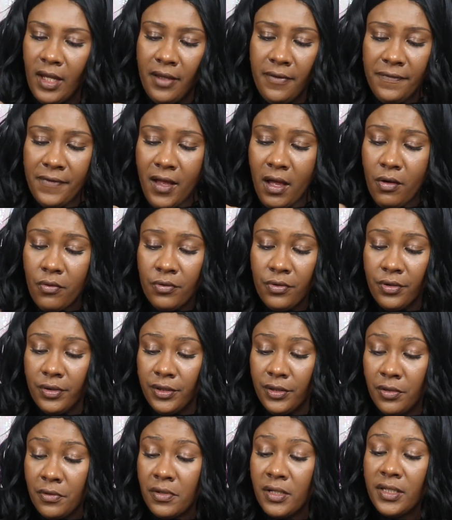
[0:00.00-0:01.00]
If I don't cook
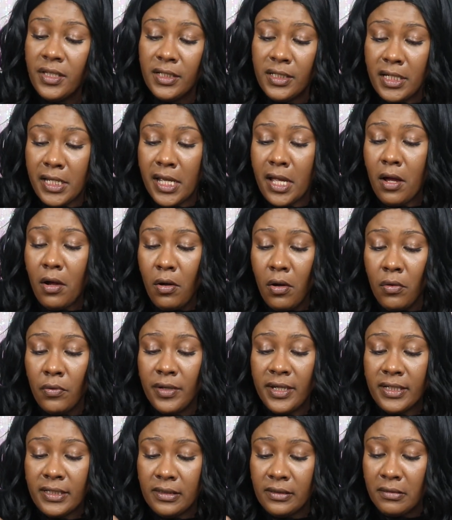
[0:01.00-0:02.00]
no other day, I
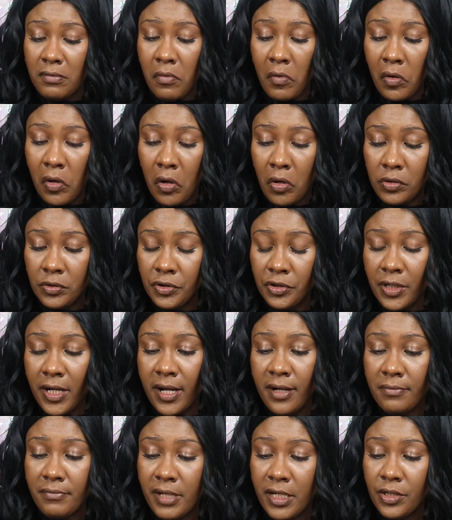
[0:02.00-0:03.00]
always try
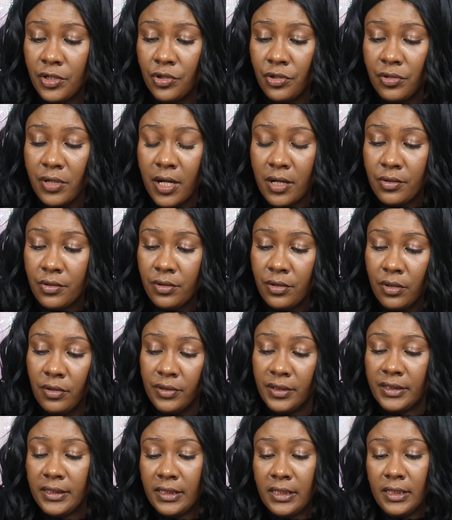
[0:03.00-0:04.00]
to make sure I cook
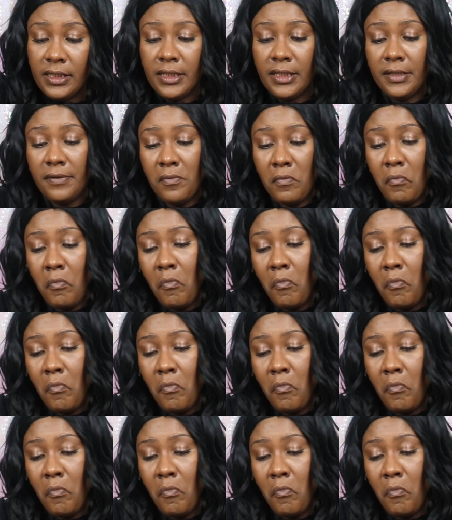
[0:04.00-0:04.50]
on a Sunday.